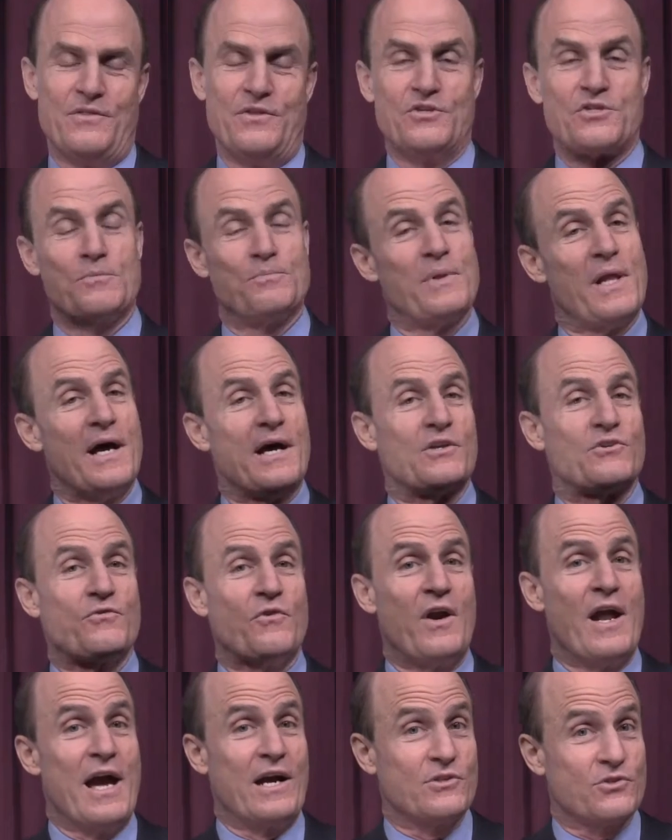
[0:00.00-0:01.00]
This applies
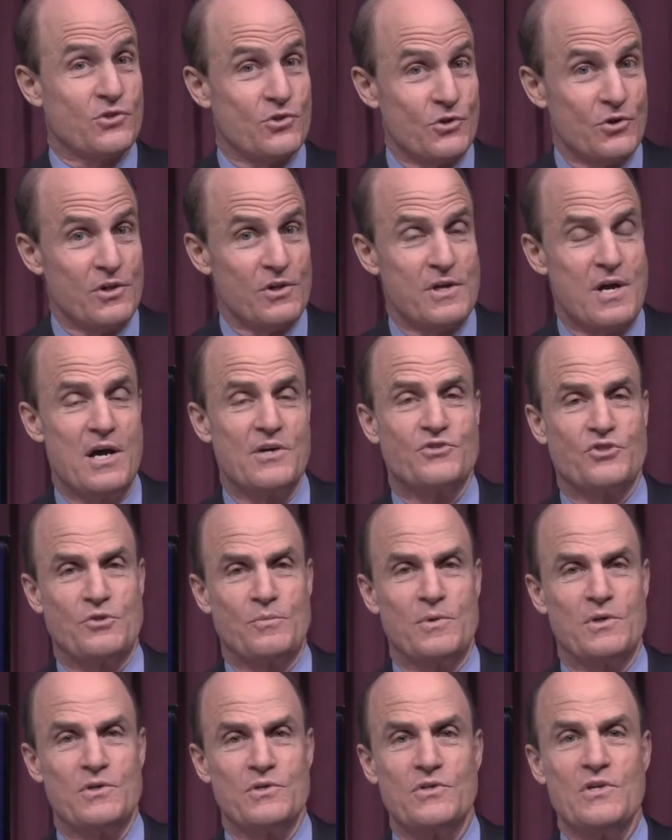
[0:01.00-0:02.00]
for external
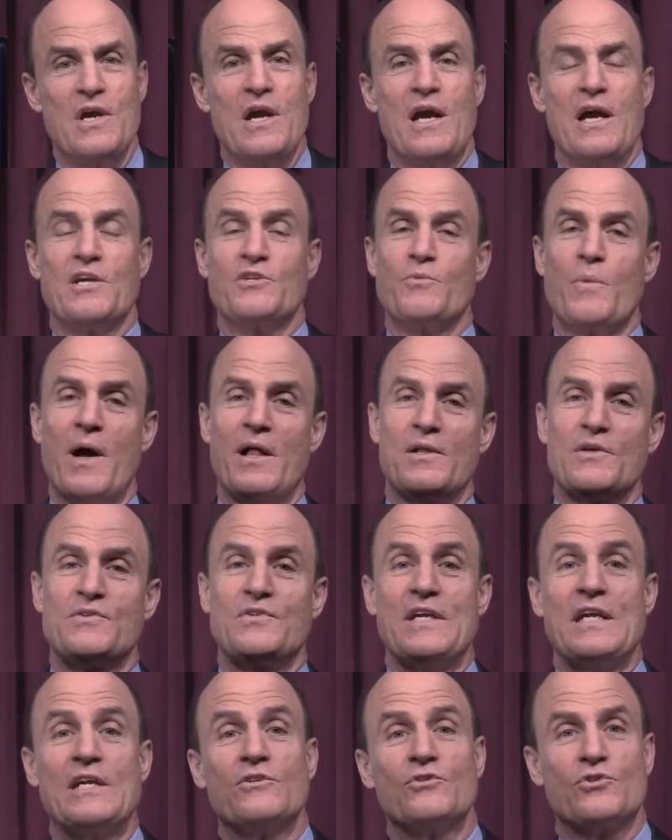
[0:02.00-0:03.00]
customers as well
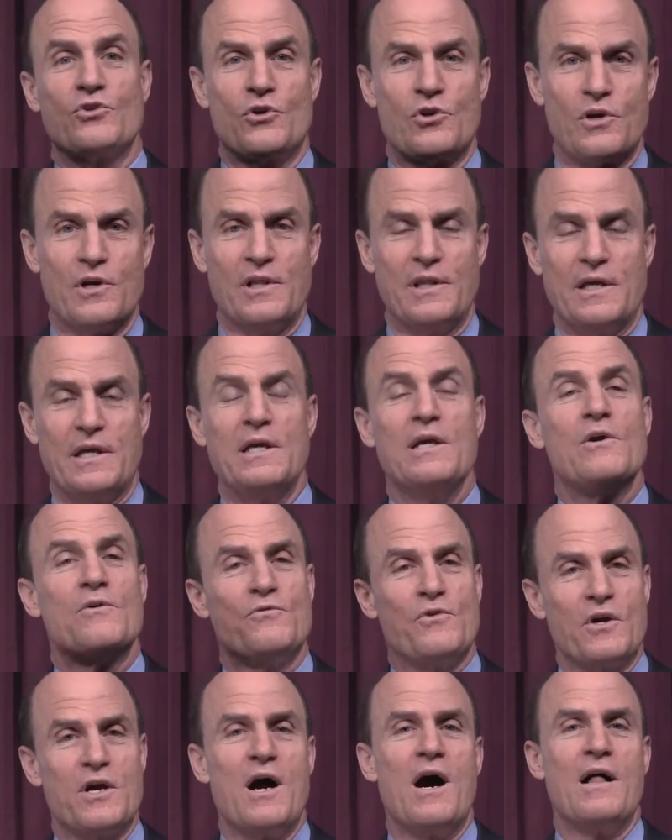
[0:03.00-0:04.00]
as internally
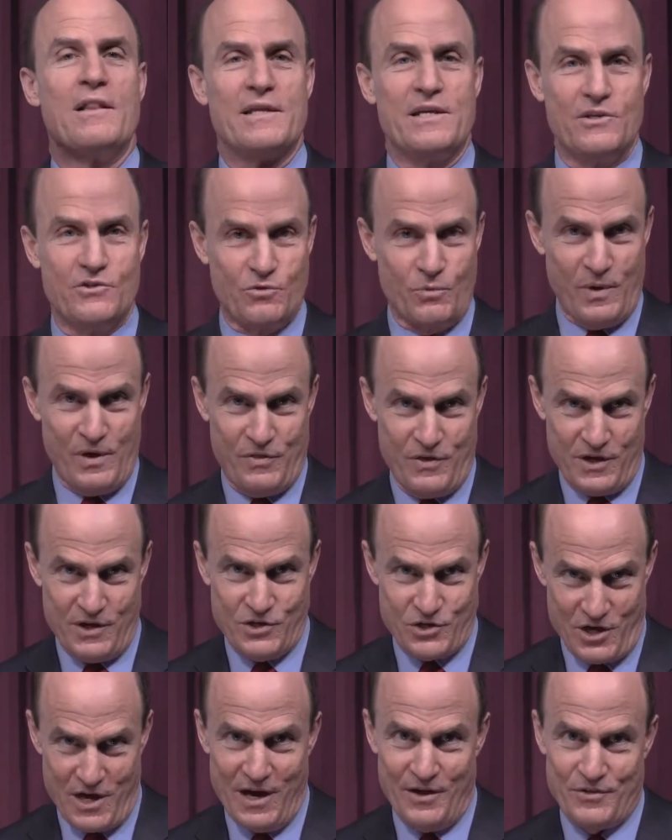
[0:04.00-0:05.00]
for colleagues with
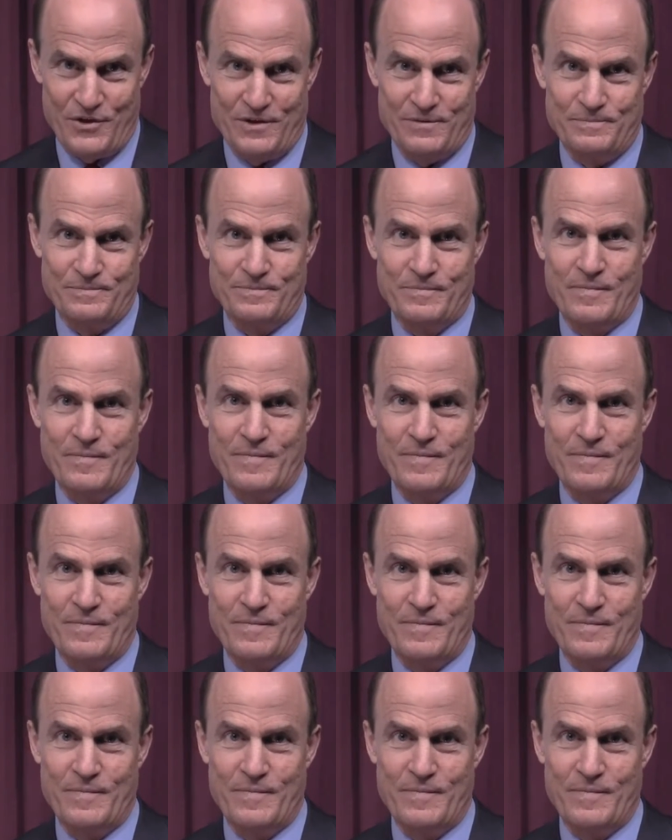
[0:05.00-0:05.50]
each other.